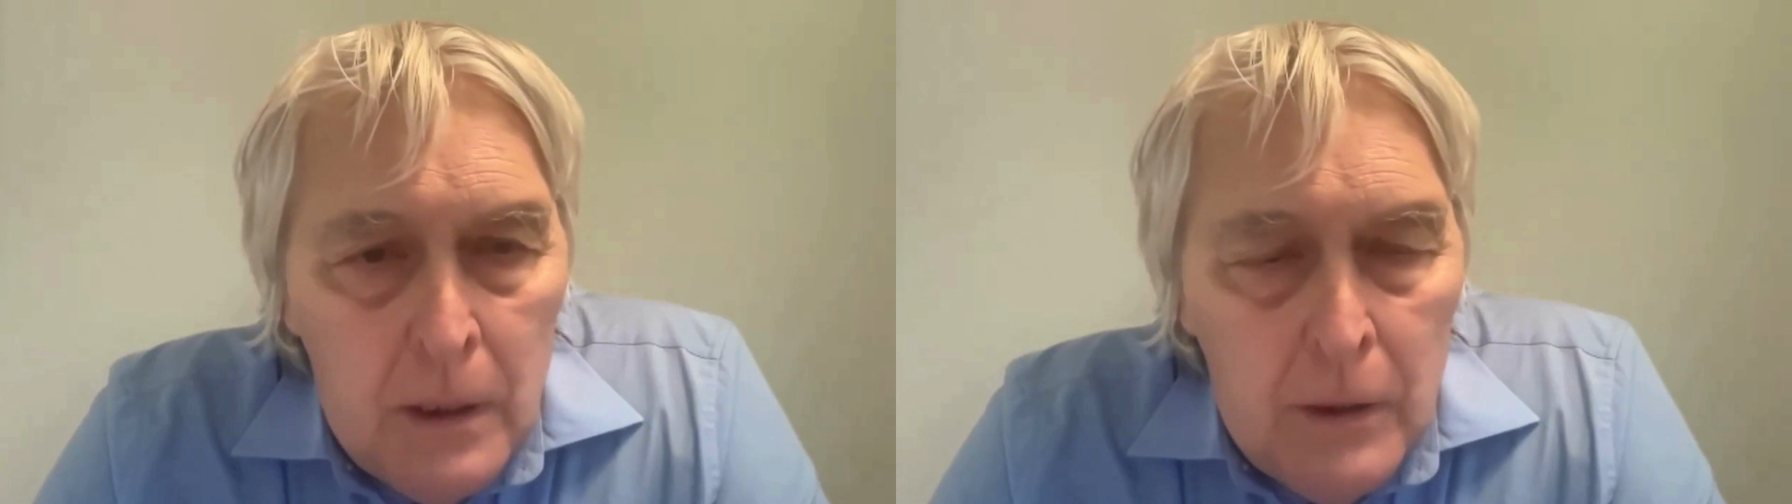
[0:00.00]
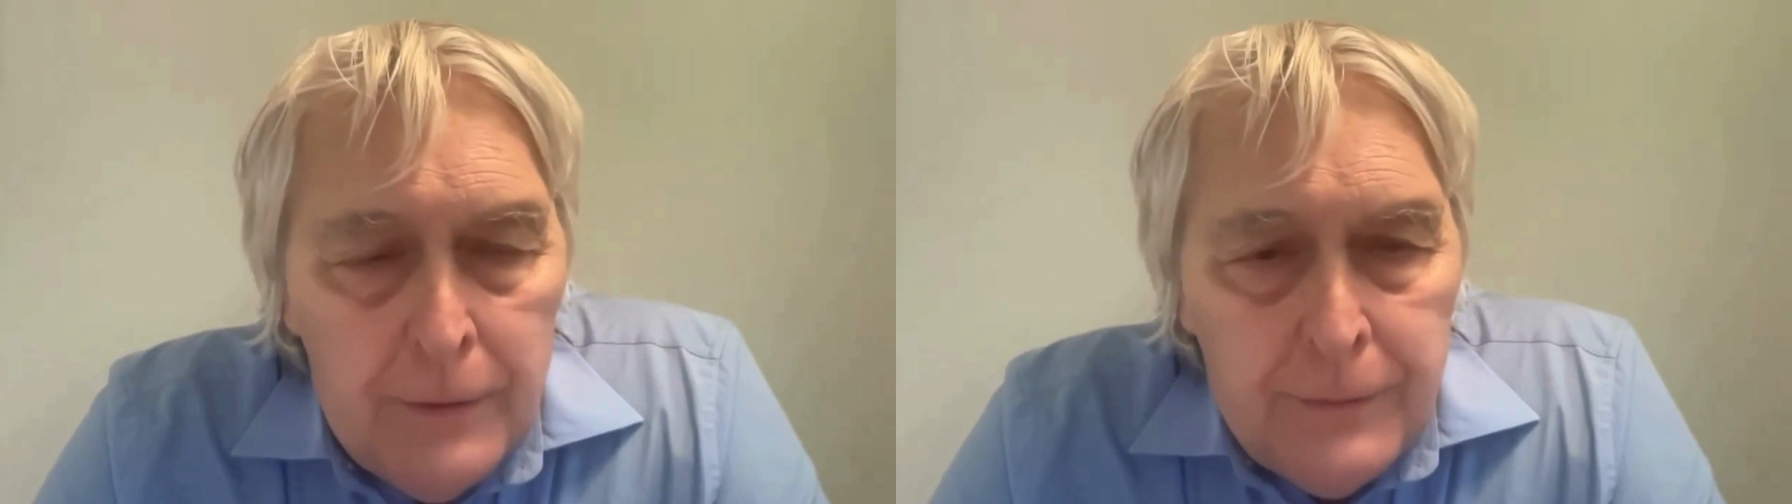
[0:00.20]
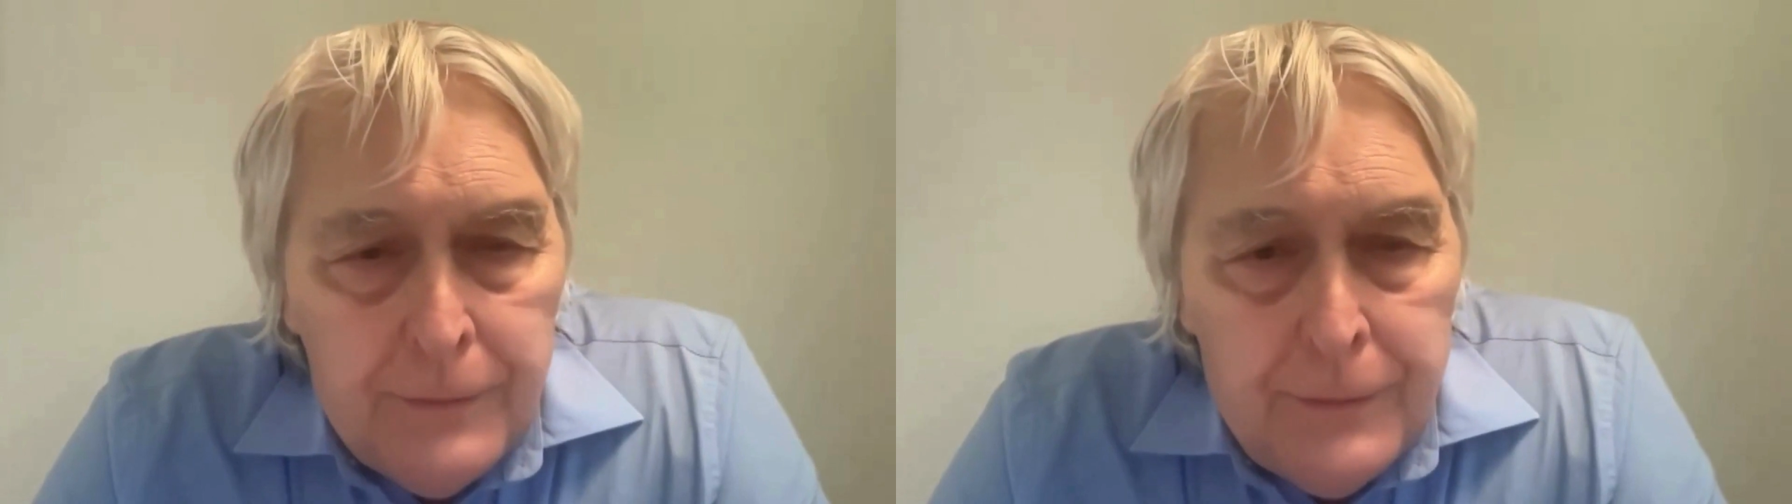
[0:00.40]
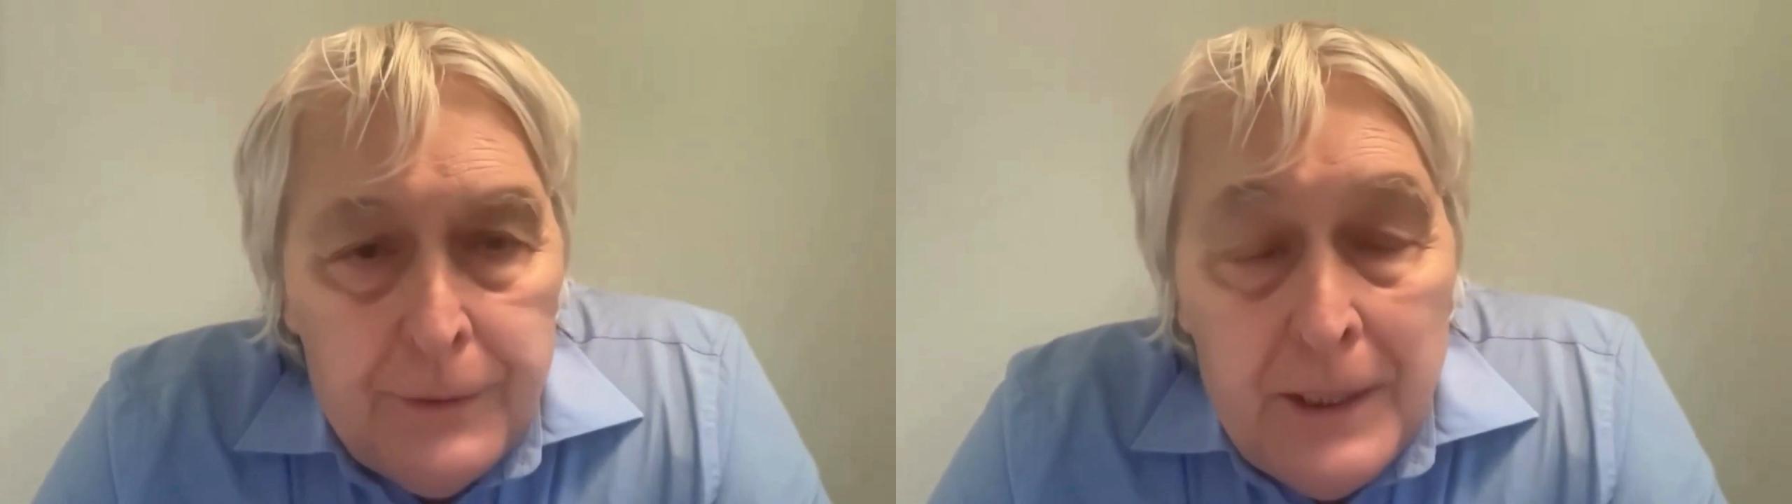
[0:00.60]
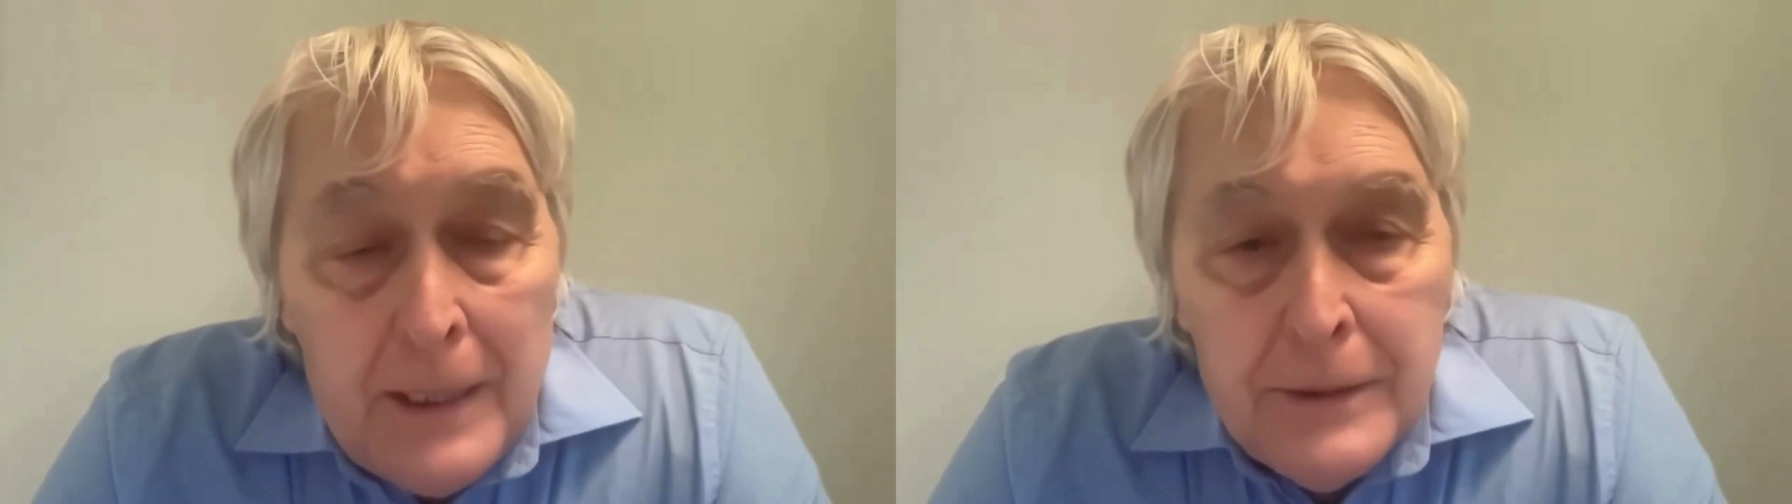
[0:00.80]
The
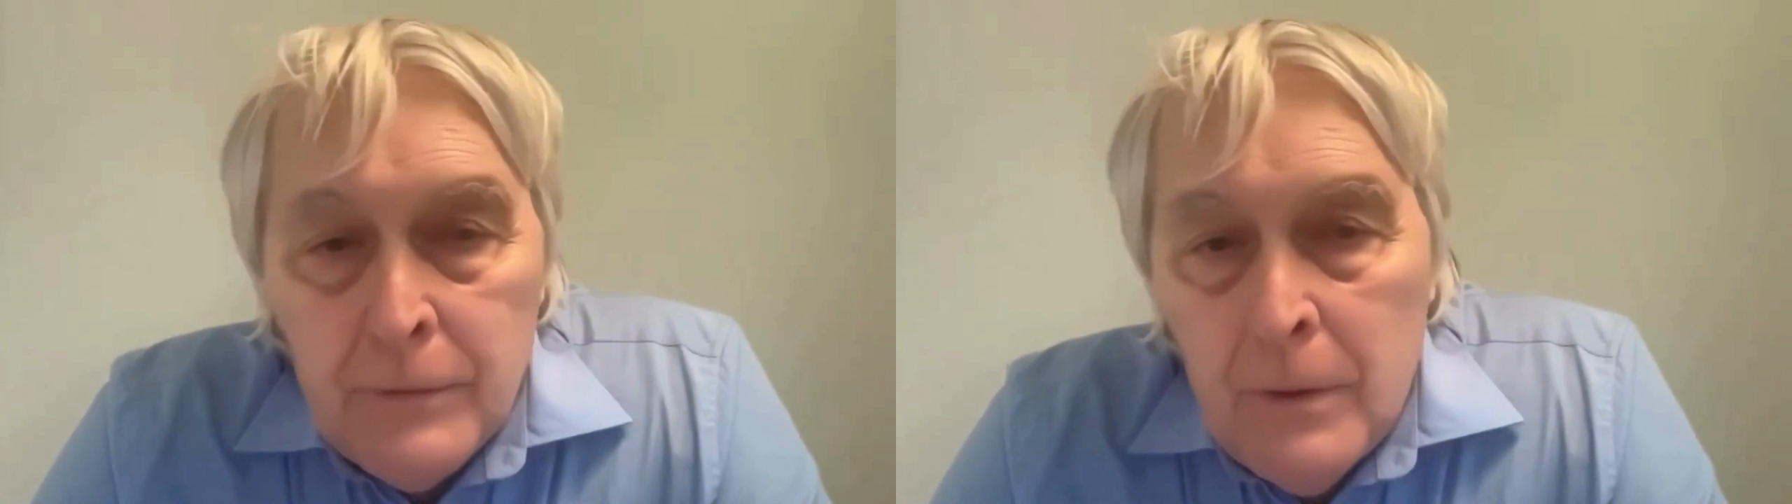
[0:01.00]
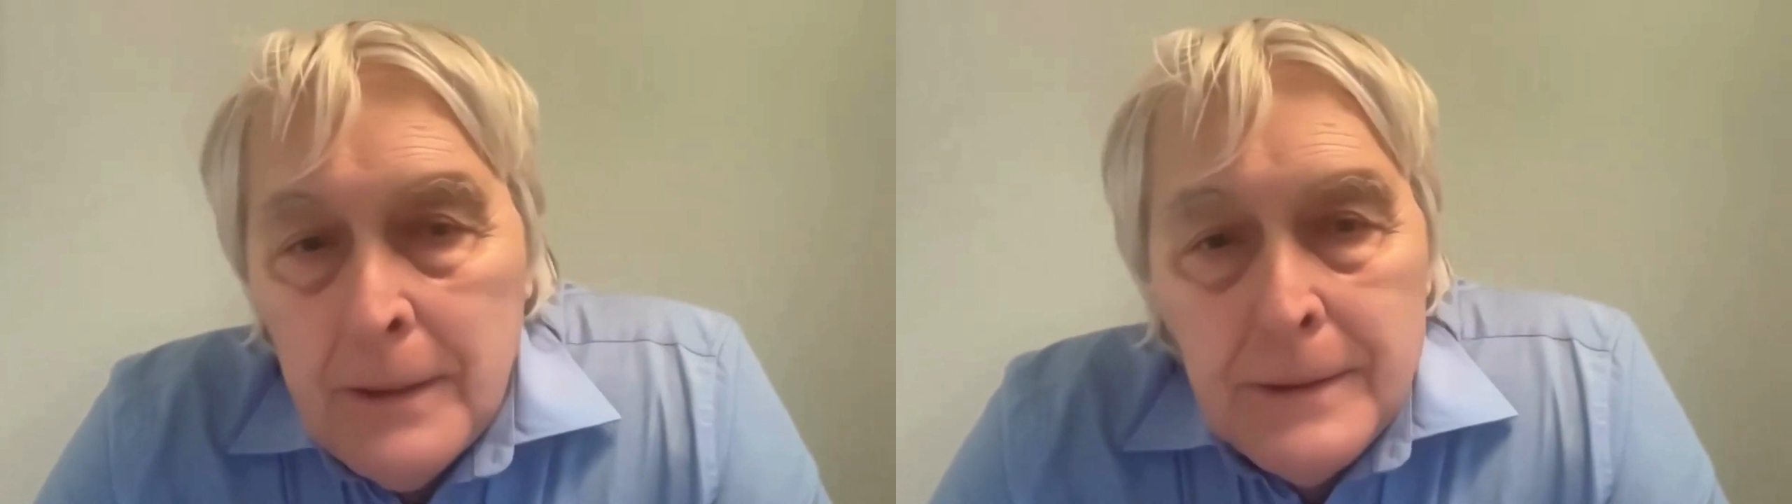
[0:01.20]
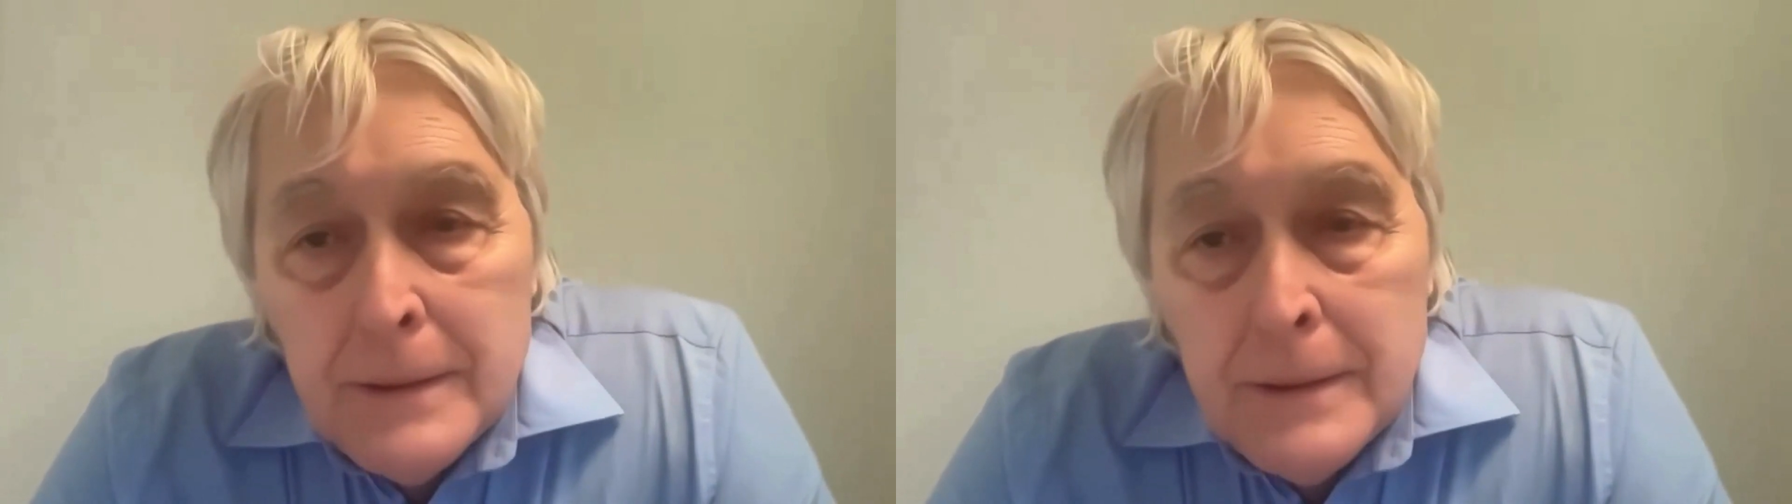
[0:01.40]
data rates